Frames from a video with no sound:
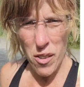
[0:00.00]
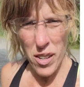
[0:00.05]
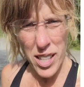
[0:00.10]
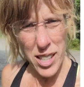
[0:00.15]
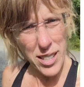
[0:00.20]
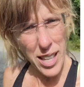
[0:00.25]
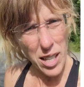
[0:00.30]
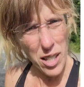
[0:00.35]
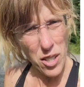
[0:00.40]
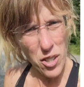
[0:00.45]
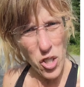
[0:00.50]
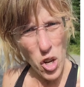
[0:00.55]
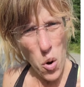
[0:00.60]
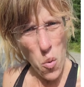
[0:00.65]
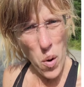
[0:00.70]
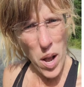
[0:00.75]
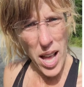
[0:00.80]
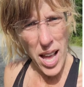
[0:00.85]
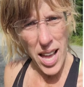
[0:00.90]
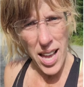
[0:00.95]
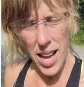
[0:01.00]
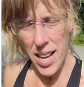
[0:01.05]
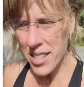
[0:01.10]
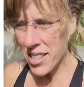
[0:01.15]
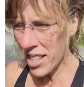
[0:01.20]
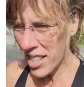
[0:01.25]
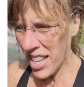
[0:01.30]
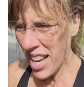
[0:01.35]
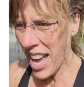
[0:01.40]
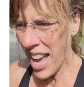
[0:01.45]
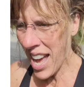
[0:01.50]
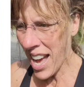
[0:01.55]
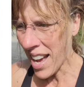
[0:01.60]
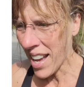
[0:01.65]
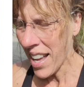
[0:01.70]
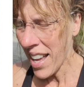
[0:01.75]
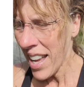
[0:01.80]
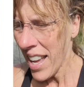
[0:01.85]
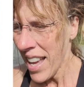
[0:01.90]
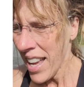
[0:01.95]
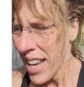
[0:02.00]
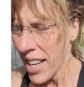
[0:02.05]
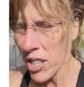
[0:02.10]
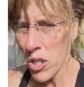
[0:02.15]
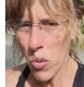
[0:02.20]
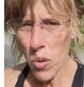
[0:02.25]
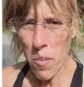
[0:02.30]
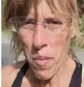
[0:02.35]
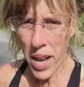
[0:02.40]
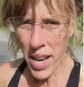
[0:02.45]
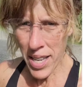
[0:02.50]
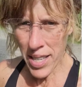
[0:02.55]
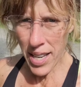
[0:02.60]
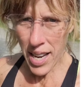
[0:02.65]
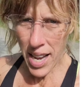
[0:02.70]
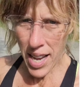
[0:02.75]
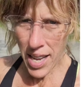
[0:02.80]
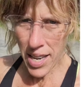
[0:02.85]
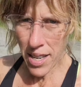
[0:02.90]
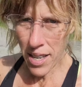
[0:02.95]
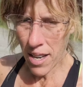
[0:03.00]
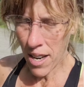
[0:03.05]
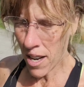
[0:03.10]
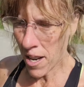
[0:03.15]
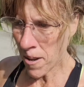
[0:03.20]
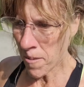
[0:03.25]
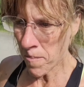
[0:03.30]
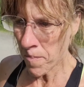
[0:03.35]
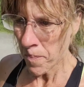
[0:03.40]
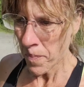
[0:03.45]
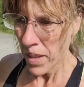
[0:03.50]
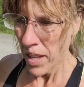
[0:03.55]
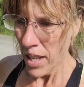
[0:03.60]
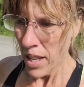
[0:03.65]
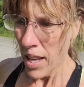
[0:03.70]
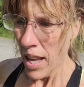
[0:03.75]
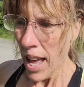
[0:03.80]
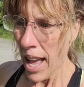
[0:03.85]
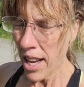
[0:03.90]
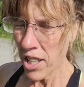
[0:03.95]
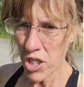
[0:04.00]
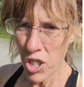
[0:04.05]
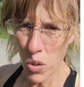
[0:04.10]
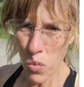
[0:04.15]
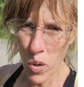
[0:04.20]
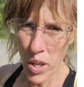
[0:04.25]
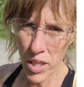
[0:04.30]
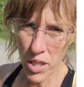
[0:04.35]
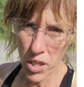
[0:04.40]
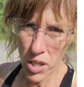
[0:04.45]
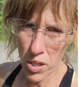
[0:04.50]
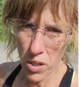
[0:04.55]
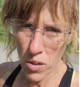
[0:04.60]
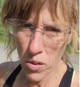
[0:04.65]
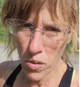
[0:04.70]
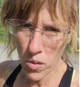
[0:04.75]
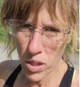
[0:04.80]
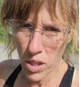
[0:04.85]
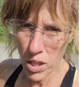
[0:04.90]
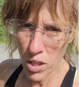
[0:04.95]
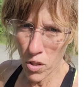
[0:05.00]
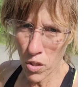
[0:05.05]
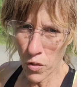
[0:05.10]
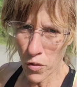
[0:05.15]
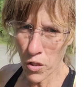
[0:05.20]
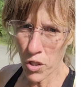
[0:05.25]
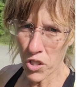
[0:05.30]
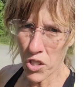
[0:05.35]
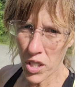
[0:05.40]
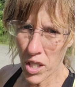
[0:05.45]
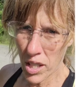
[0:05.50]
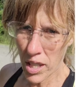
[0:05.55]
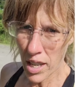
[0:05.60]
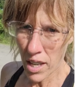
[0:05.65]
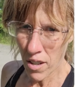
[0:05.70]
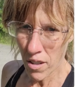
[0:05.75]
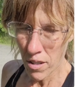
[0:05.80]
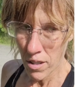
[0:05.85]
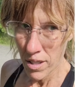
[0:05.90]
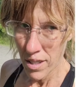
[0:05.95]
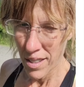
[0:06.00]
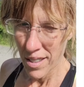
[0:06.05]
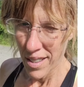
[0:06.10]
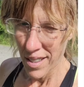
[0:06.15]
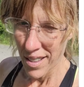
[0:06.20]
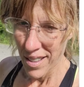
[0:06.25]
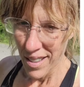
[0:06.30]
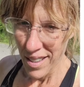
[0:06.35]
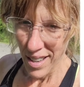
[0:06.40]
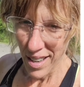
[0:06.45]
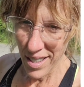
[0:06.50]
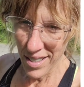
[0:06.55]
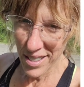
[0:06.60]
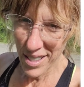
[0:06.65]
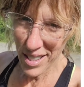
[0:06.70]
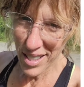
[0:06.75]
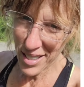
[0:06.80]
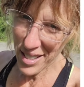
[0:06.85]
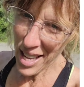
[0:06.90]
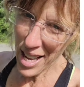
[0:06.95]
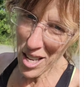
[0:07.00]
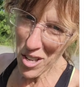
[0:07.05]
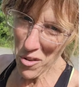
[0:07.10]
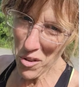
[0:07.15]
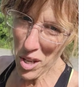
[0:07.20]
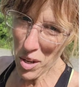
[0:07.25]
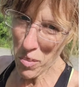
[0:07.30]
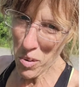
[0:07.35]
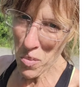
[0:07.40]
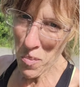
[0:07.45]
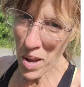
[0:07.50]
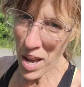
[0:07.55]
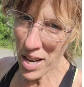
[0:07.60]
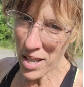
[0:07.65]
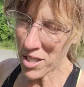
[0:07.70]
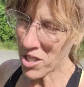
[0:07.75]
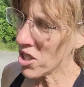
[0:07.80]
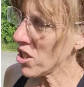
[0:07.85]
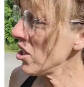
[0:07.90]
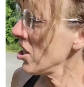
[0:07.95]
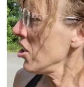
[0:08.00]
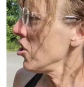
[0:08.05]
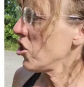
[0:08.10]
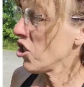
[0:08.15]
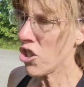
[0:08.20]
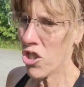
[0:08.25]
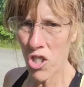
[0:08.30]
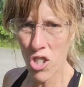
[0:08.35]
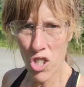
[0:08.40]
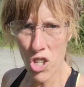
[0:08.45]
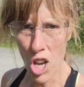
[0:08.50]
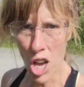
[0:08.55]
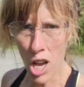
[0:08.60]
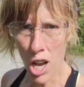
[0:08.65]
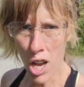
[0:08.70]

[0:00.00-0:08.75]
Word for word: He's like, no way. I said, yeah. He said, well, my dad um, actually went to the university there, I said, is that UW-Madison? He said, yeah.